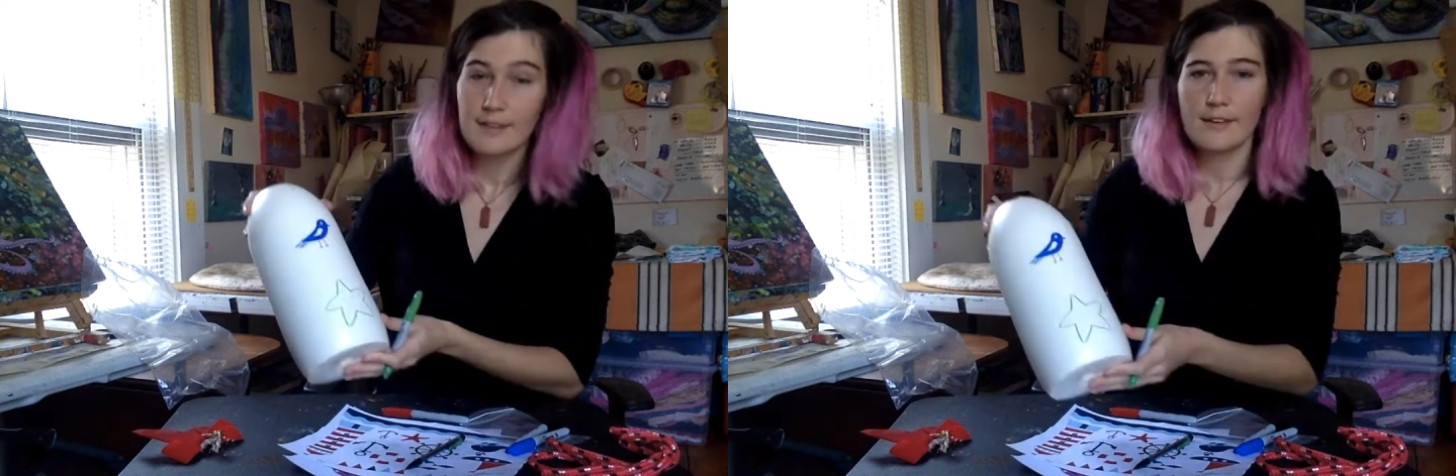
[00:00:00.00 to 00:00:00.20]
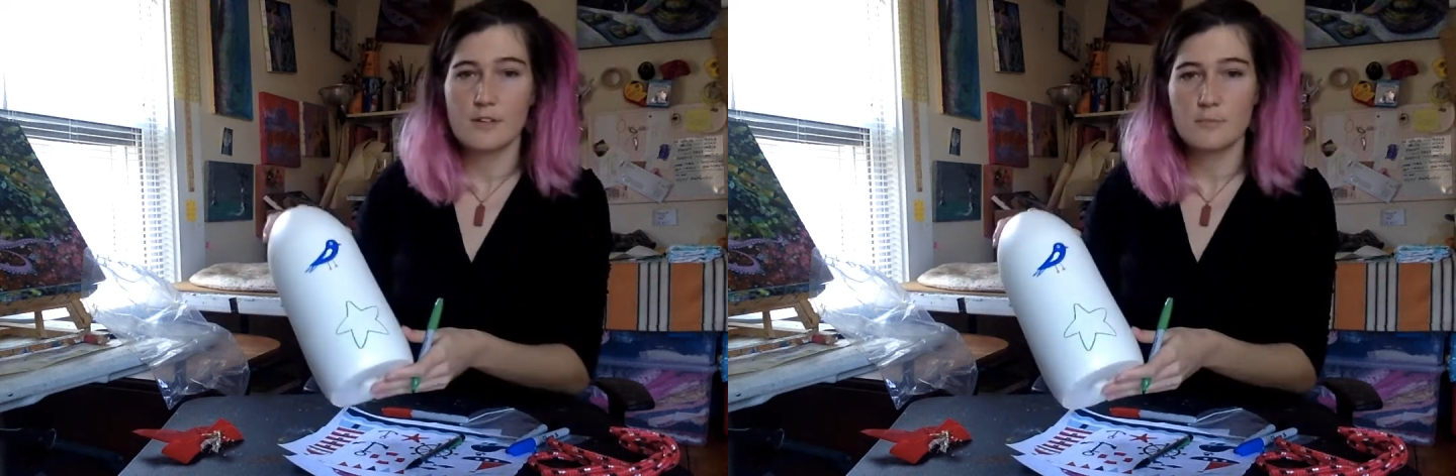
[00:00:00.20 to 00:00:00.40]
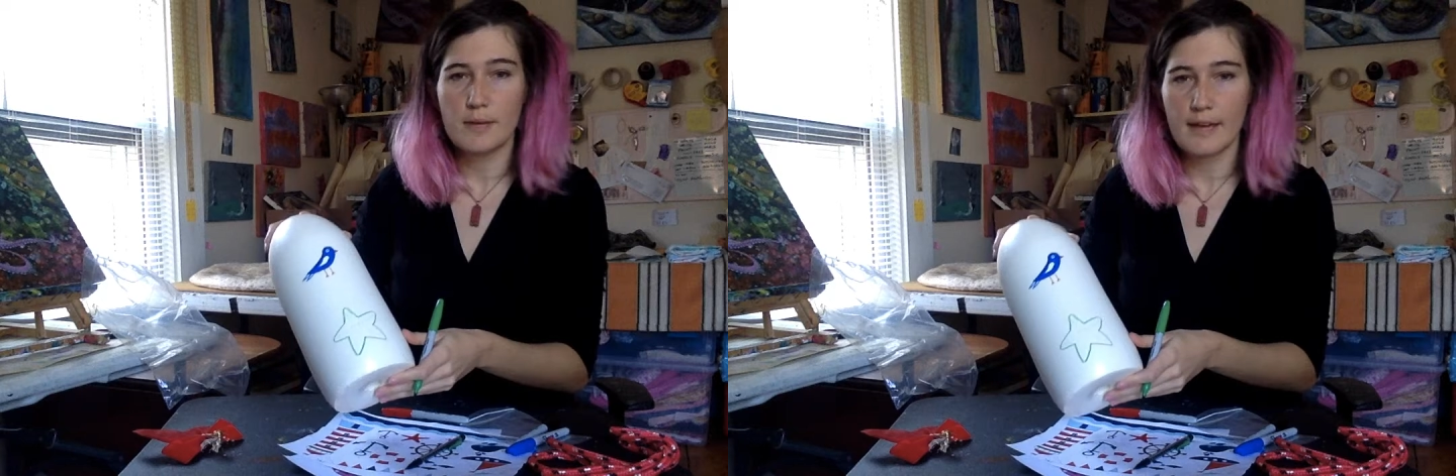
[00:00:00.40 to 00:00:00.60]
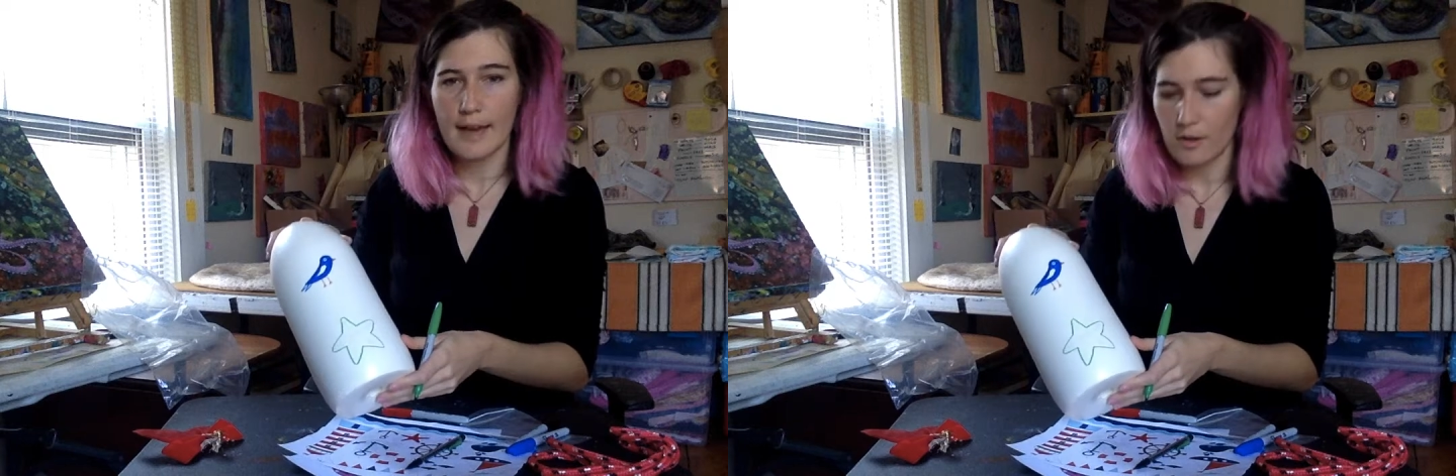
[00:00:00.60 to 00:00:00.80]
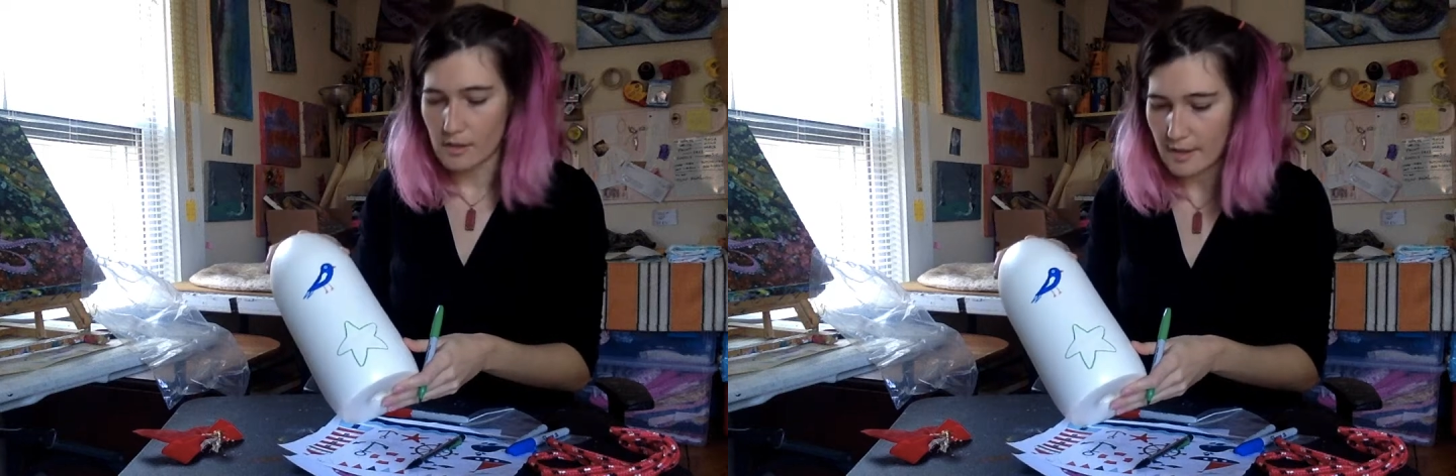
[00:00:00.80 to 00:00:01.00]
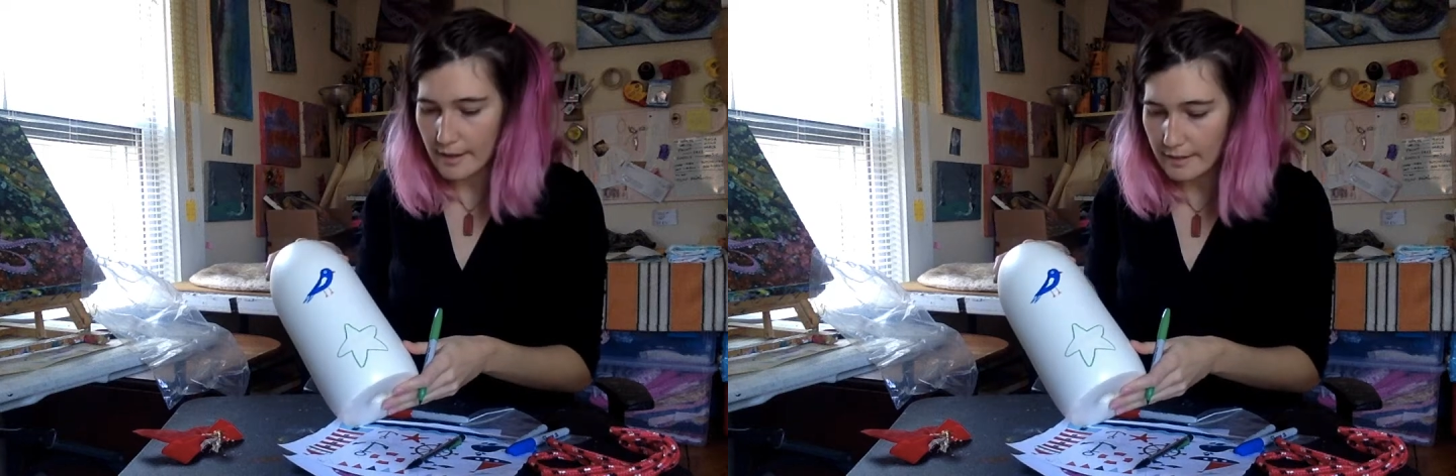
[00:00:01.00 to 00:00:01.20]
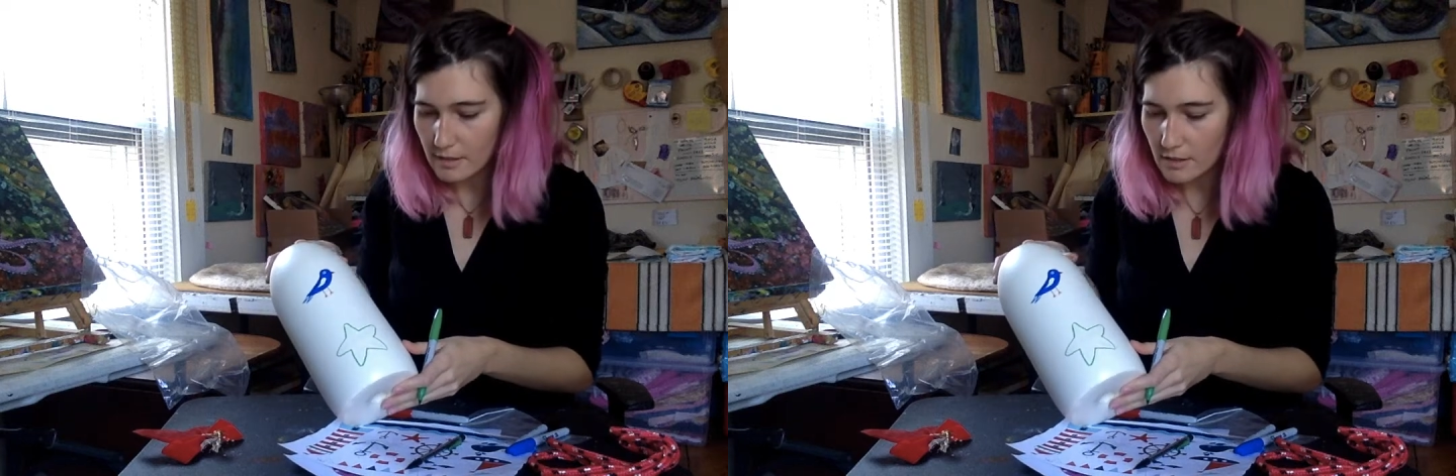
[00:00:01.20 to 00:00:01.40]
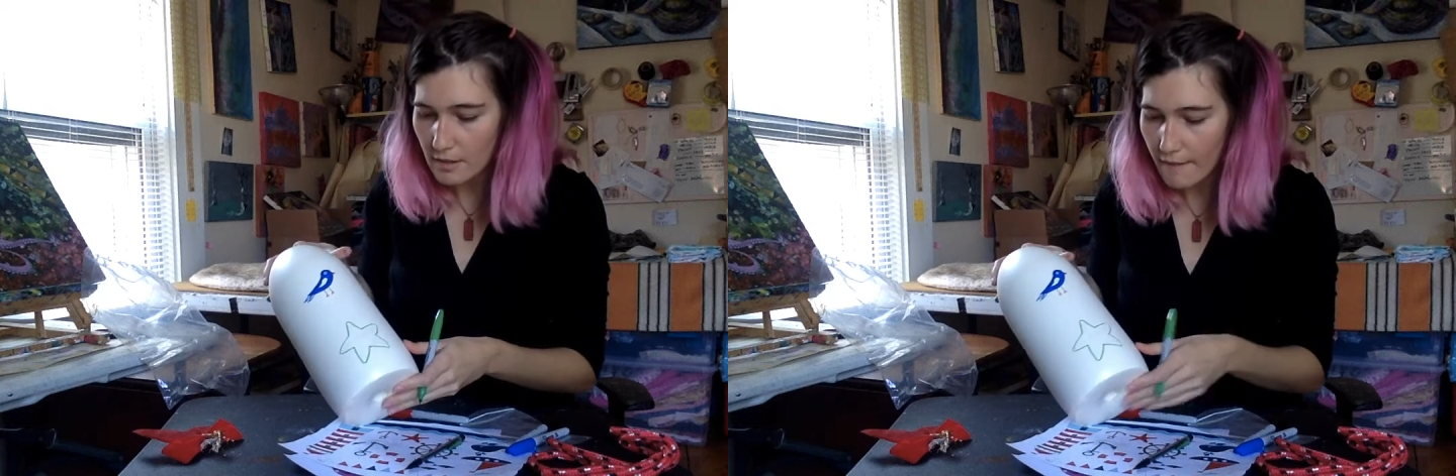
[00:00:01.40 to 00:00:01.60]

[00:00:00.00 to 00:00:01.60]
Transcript: there's my outline